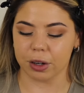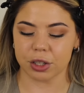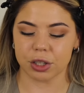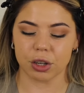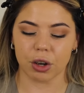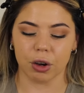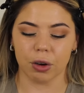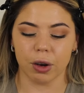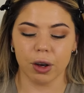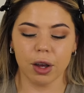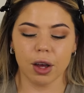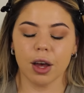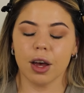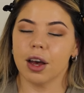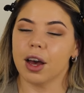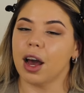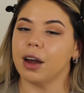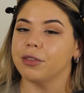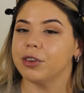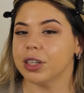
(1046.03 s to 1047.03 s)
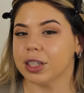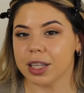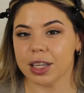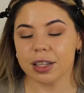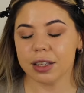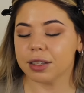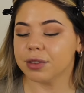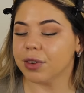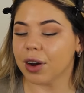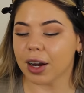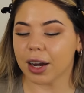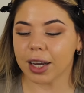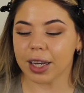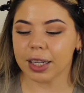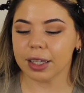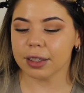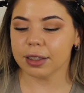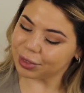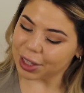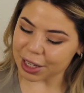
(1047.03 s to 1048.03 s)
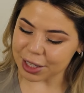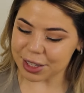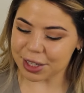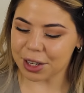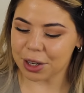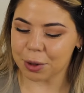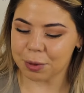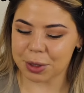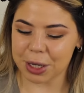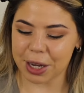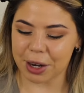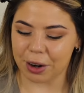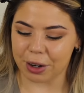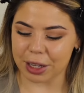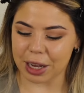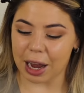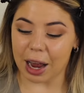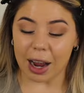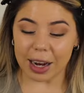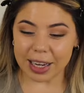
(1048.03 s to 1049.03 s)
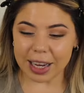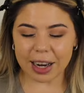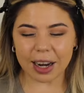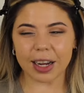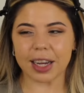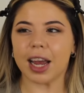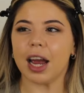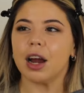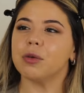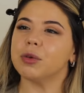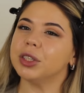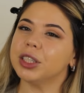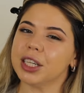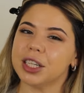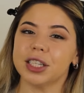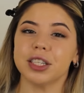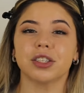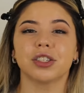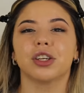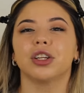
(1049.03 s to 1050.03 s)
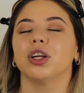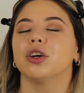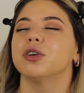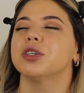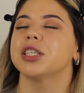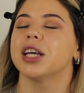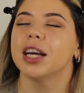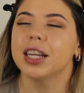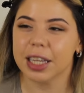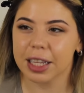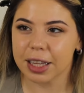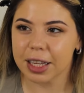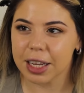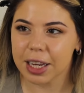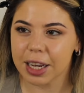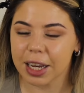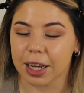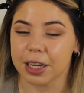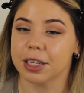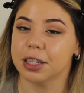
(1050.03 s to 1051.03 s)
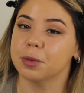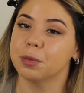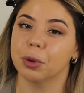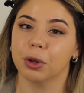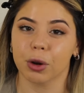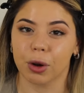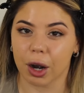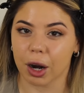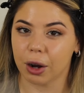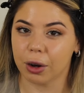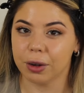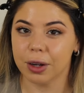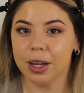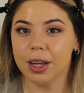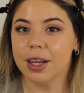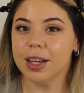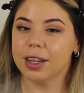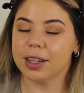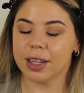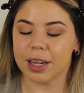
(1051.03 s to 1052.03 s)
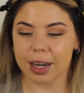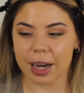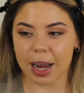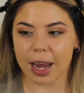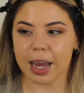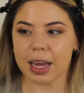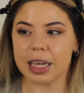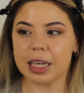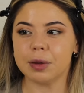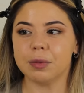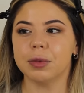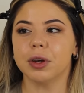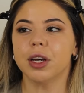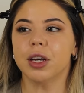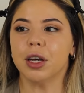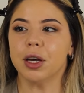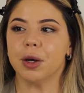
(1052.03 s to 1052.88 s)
So everything's fine. That's the update on that. Again, I can't really disclose anything. I did blur out the name.